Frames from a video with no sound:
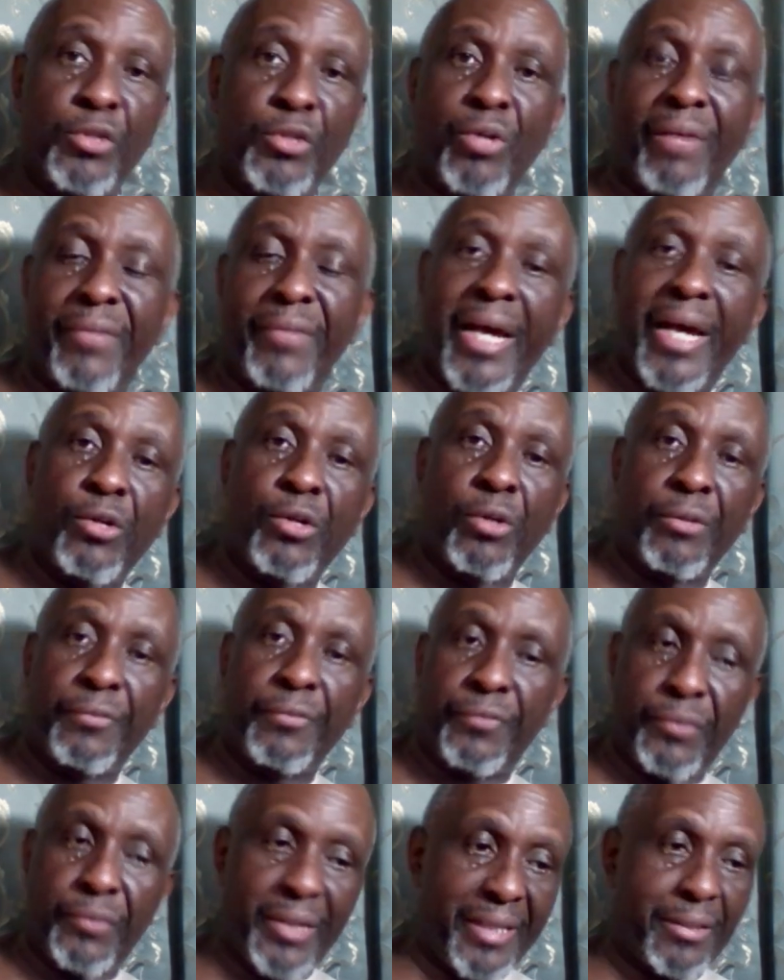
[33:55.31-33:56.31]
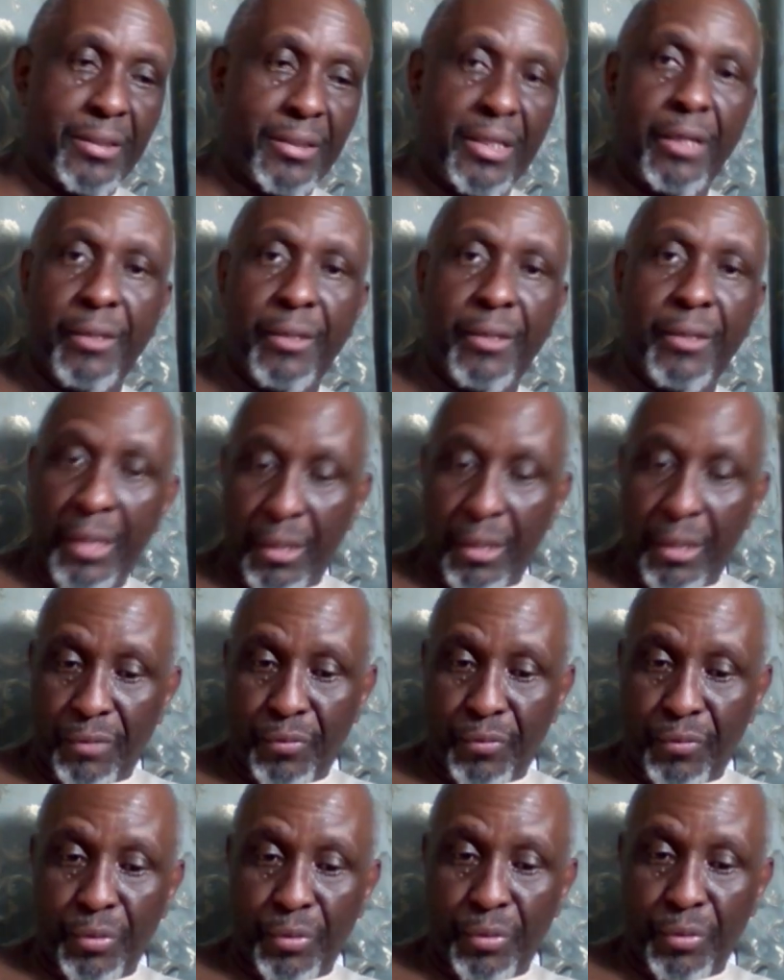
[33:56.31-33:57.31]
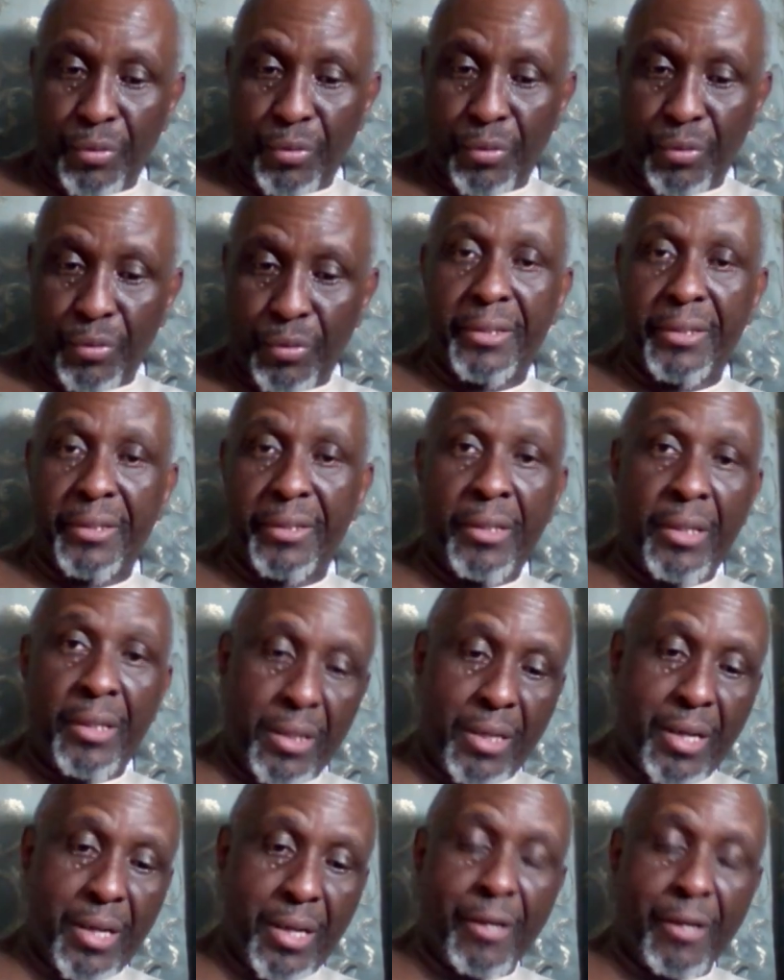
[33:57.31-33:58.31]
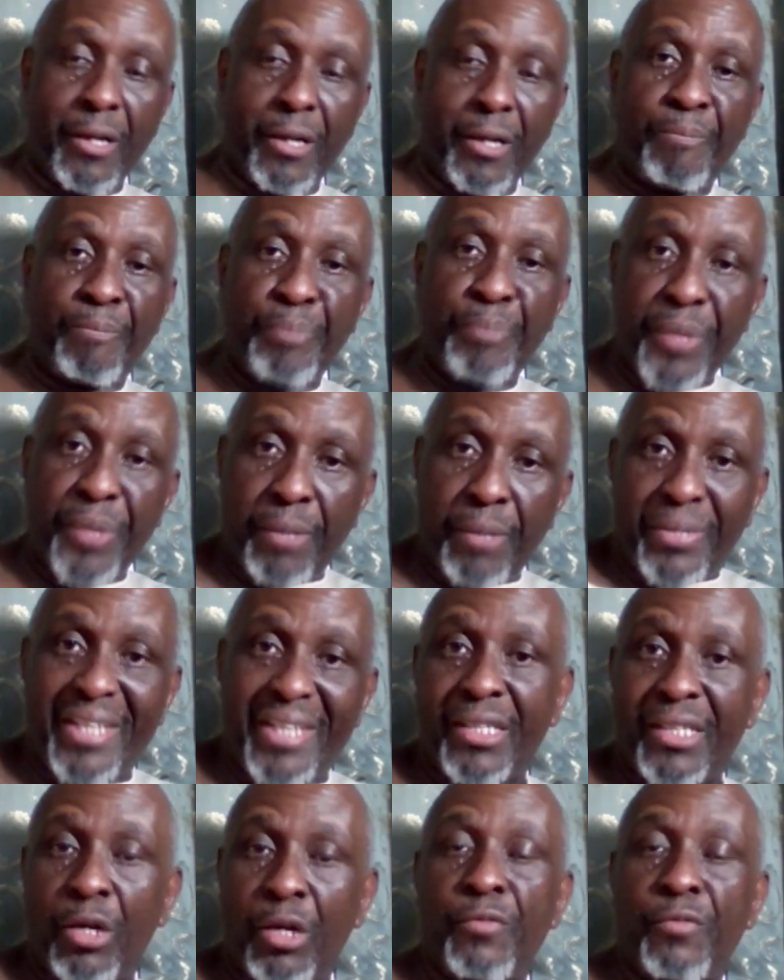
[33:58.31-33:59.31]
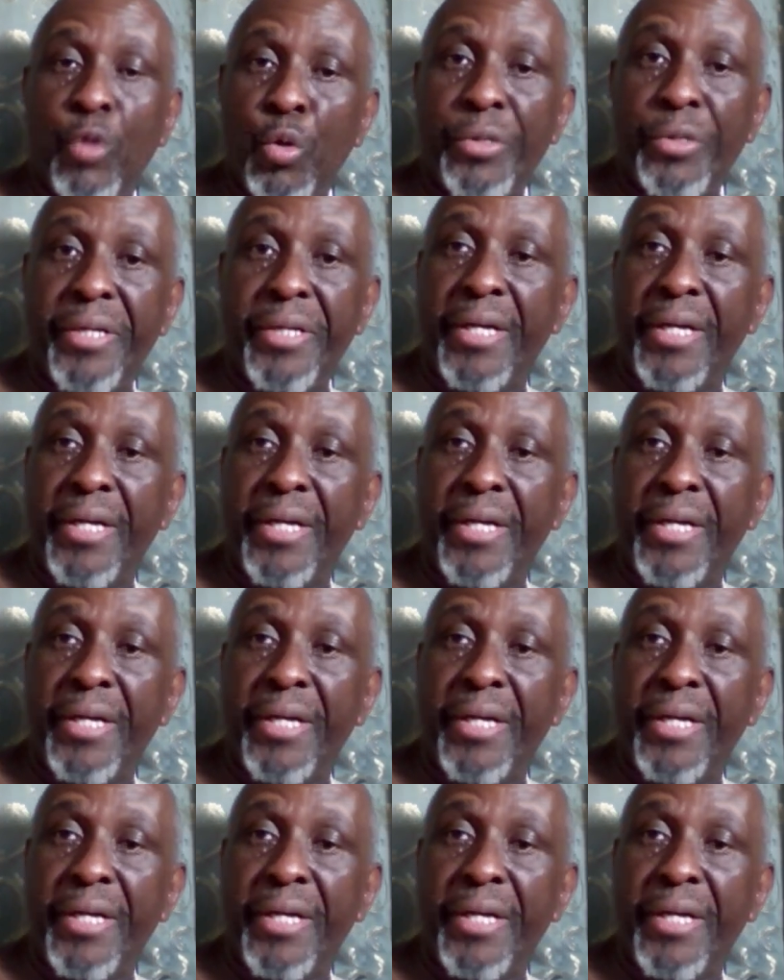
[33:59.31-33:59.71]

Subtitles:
You have an icon, let's say, for the placing of orders. You have an